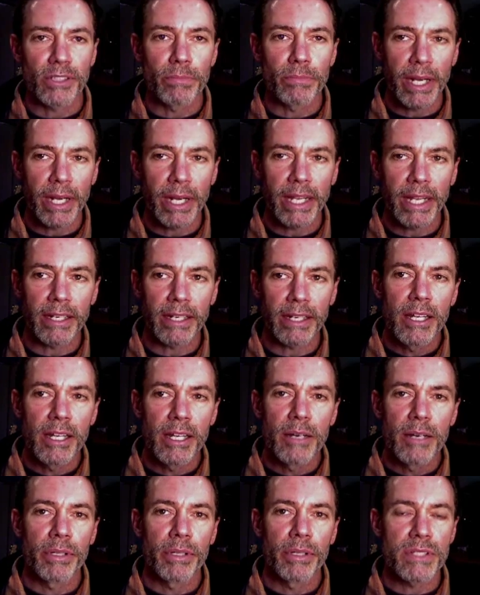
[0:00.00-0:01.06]
brain
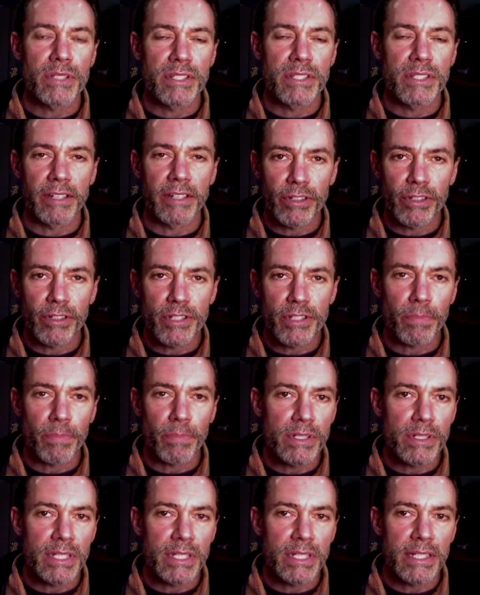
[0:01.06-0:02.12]
produces a
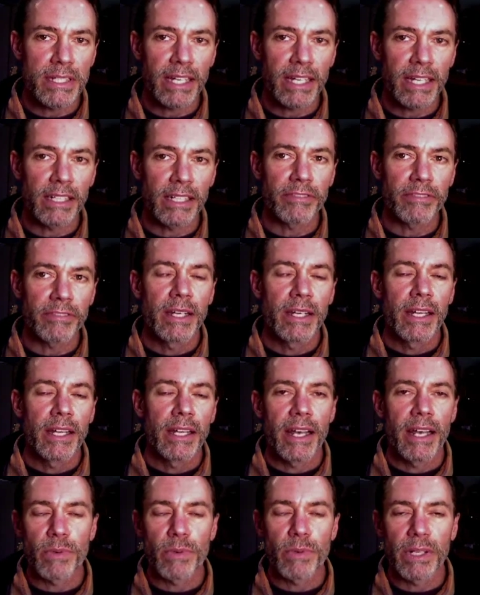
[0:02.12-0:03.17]
first-person self,
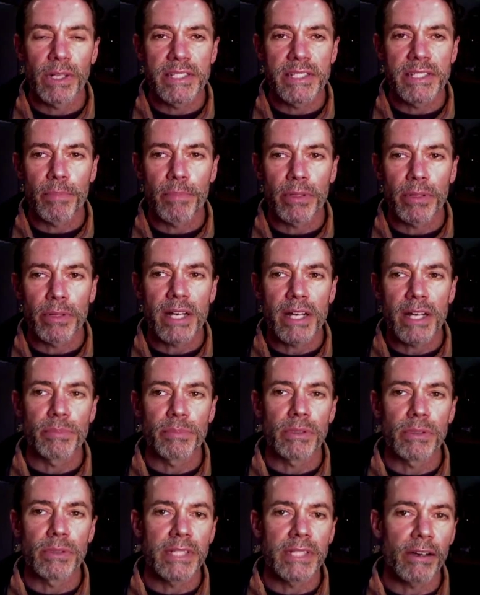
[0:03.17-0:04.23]
as well as a
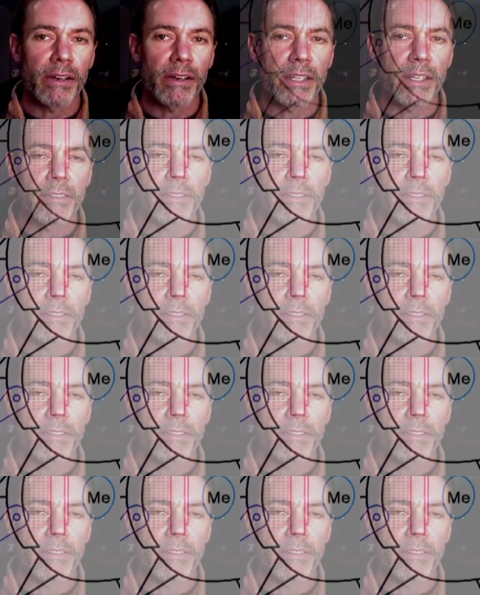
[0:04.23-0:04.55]
plausible target